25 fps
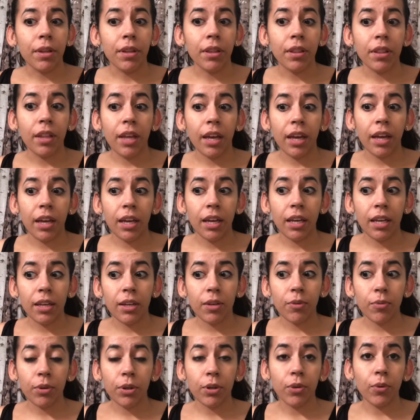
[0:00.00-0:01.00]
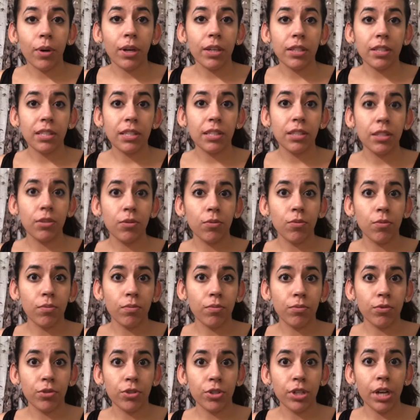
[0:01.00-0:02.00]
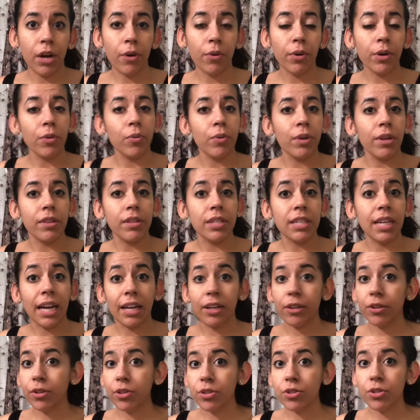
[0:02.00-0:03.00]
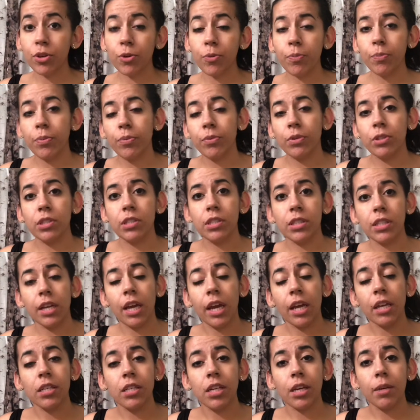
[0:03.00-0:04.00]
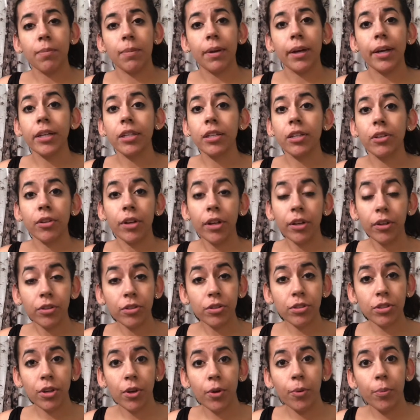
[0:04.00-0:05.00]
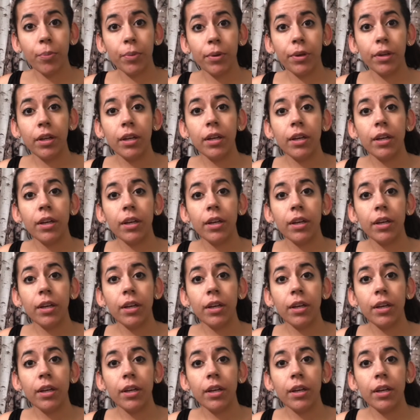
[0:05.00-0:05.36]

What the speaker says: They request to shower with Dial soap, which is an antibacterial soap.